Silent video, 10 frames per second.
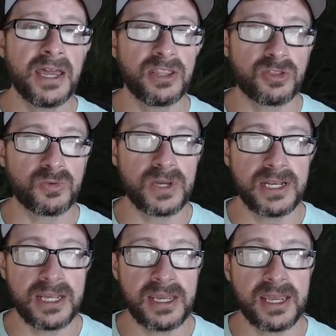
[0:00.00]
and
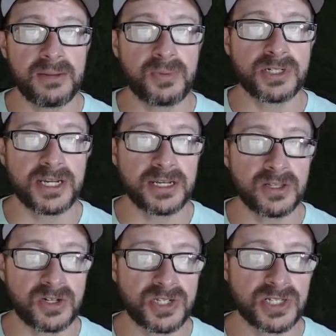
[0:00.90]
3D in
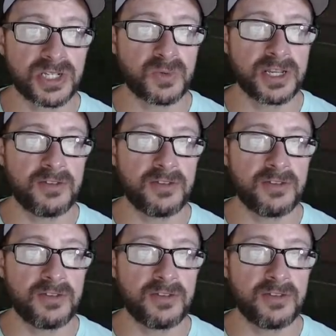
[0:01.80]
particular, since it would